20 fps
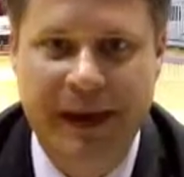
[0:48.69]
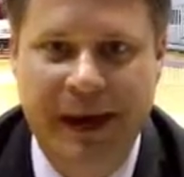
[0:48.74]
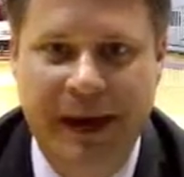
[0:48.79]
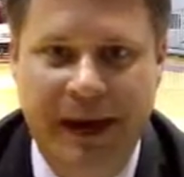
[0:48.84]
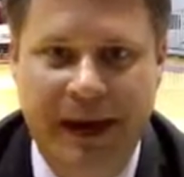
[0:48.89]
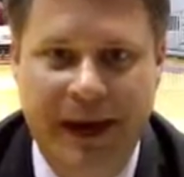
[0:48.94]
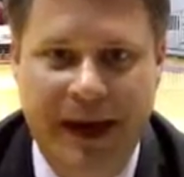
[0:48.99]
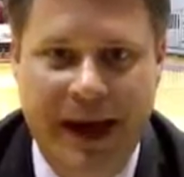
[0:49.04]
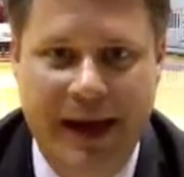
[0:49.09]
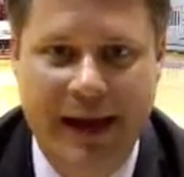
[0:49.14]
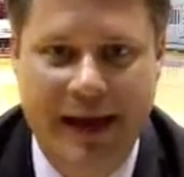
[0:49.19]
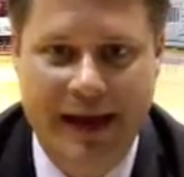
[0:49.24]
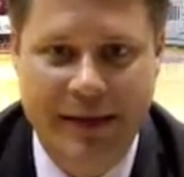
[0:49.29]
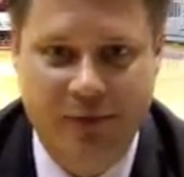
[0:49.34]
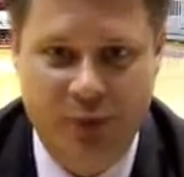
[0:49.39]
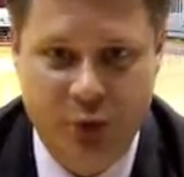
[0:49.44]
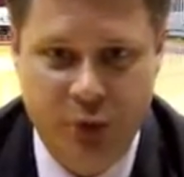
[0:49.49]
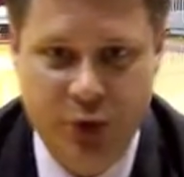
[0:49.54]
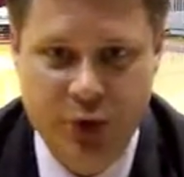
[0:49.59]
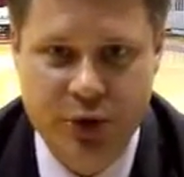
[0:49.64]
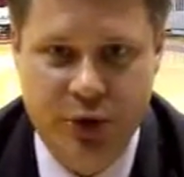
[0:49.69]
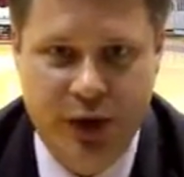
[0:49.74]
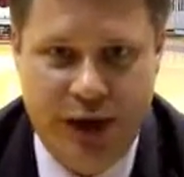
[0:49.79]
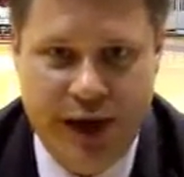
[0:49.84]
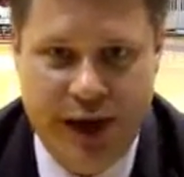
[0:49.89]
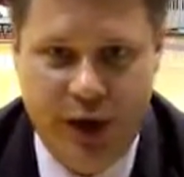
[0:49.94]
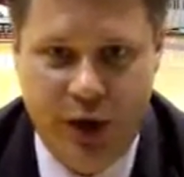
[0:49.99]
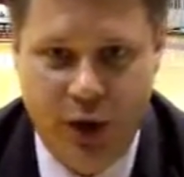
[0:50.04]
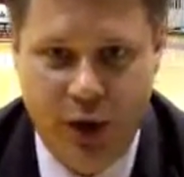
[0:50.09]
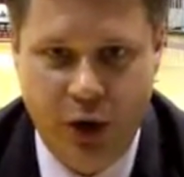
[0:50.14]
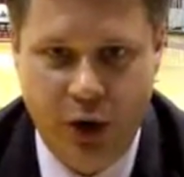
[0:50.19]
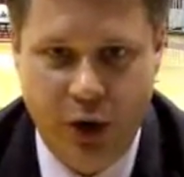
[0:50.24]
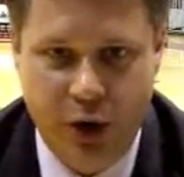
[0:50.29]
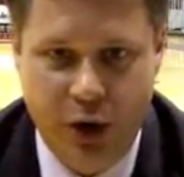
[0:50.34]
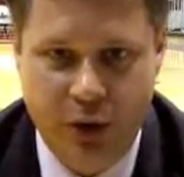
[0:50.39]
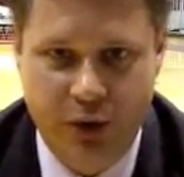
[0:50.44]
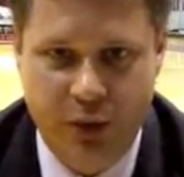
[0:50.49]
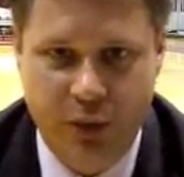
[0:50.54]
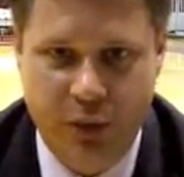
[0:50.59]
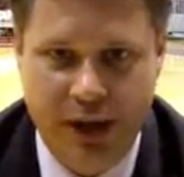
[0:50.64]
and had to have a root canal
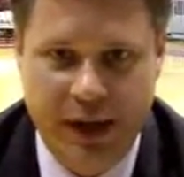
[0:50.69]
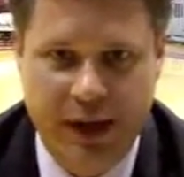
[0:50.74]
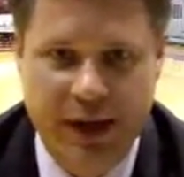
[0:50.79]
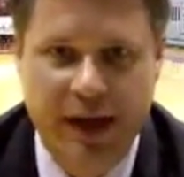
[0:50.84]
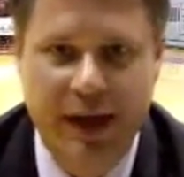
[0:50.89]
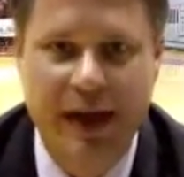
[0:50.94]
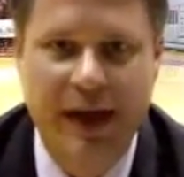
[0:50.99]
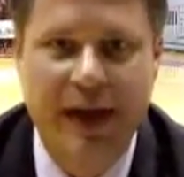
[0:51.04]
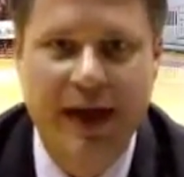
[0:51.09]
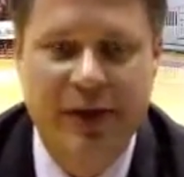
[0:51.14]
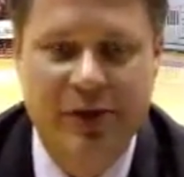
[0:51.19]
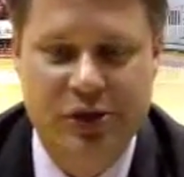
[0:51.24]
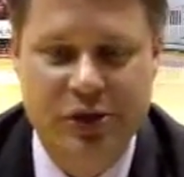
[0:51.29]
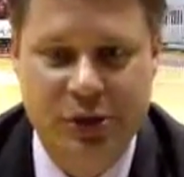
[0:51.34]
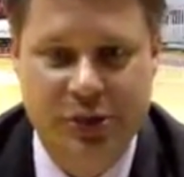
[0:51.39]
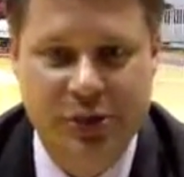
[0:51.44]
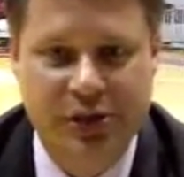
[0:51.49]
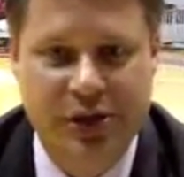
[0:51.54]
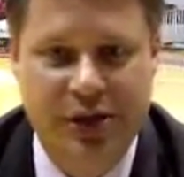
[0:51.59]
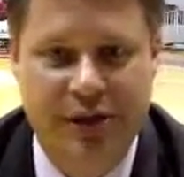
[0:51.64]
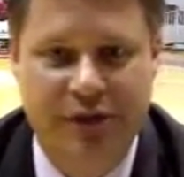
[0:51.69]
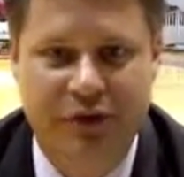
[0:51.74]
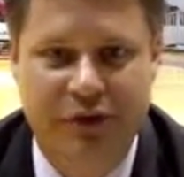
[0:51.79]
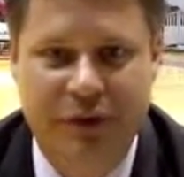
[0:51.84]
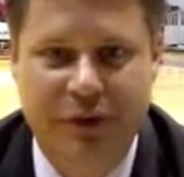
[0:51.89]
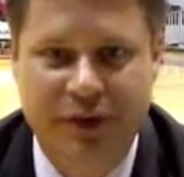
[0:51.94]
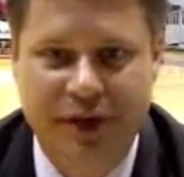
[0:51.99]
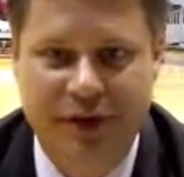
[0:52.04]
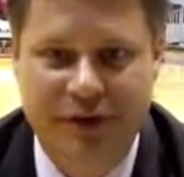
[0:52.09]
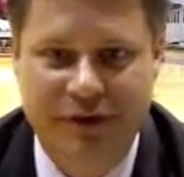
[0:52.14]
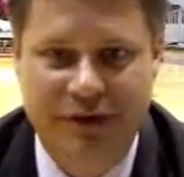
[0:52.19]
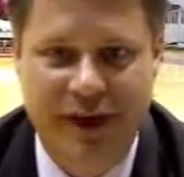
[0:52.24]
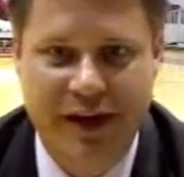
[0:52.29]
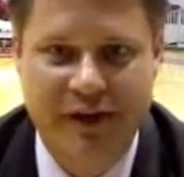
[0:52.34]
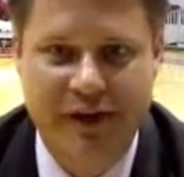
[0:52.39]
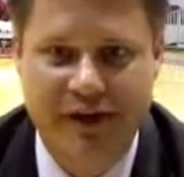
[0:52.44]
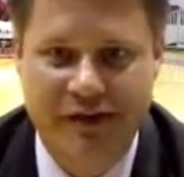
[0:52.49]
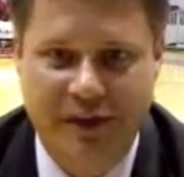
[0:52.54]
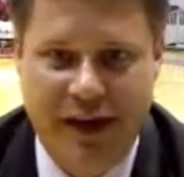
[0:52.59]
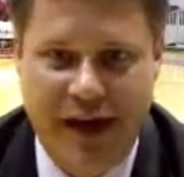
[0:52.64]
earlier in the week and still suffering the
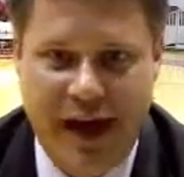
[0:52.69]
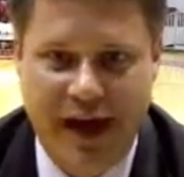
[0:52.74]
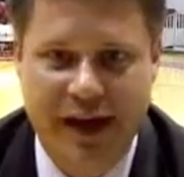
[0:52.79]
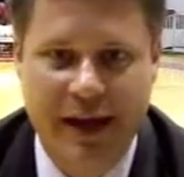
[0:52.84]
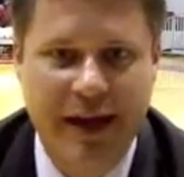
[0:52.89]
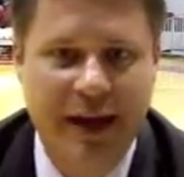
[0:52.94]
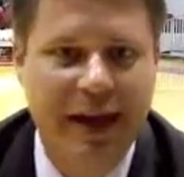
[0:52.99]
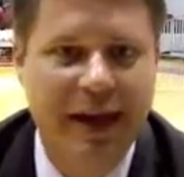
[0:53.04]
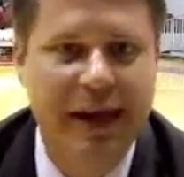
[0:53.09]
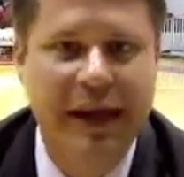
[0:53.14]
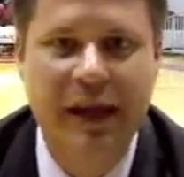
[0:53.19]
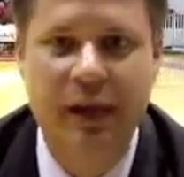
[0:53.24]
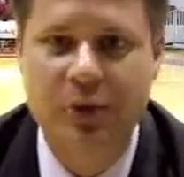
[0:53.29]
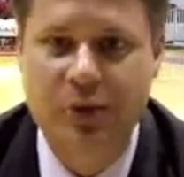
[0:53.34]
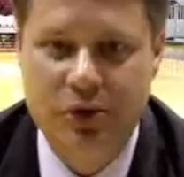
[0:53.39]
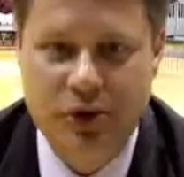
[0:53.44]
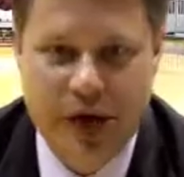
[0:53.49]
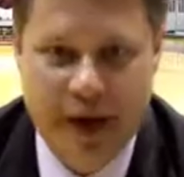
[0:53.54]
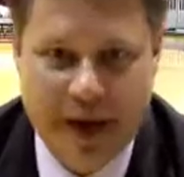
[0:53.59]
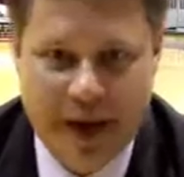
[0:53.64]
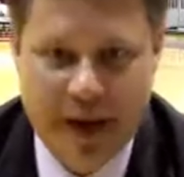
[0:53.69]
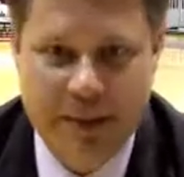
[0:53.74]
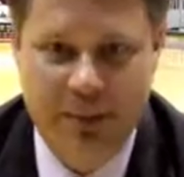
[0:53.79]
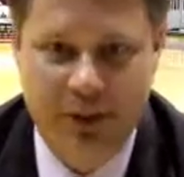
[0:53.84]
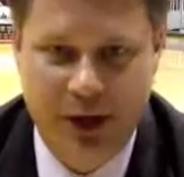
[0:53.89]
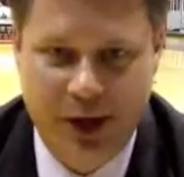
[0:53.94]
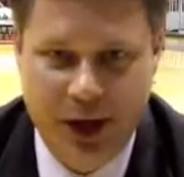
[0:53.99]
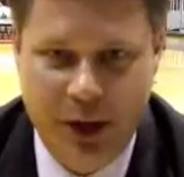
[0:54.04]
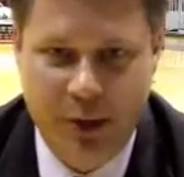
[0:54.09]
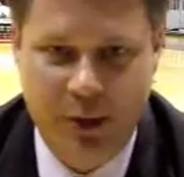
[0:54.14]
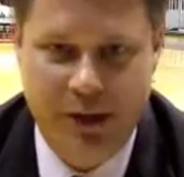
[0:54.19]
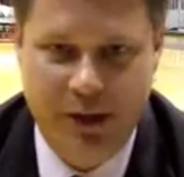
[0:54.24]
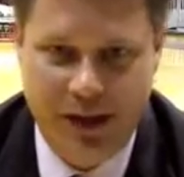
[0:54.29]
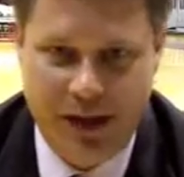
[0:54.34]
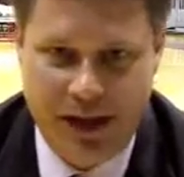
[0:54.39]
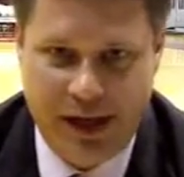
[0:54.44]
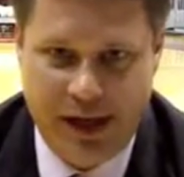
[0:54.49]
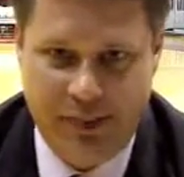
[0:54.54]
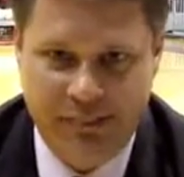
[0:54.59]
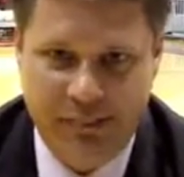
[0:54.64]
effects of that, he was not able to go in the
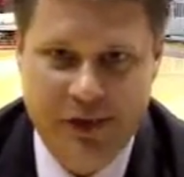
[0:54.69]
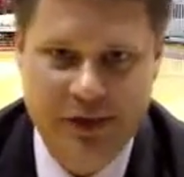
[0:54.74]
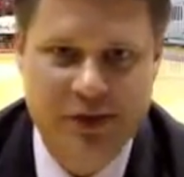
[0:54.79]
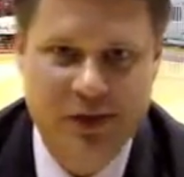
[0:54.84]
game.